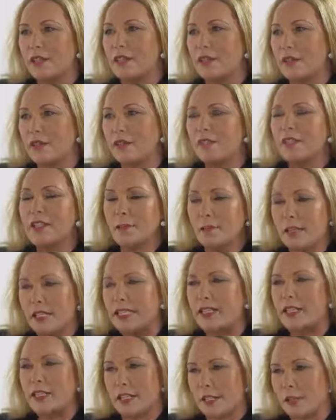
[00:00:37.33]
So if
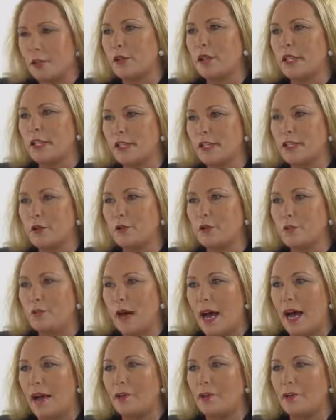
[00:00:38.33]
somebody's just looking to do a
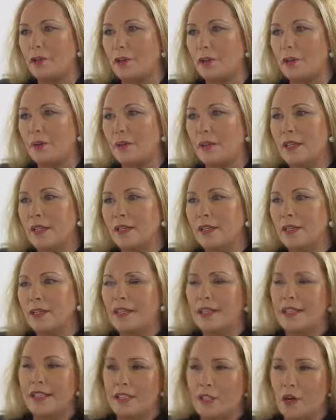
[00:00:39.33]
bathroom,
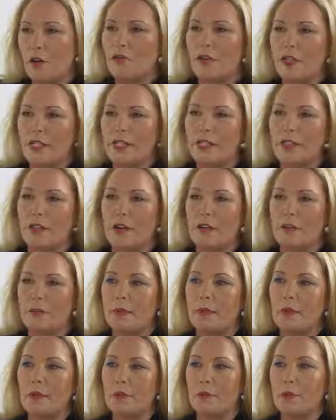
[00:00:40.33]
it's obviously going to
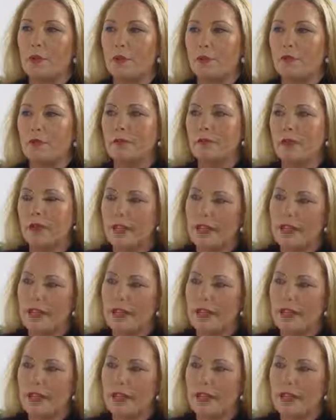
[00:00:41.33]
be a lot more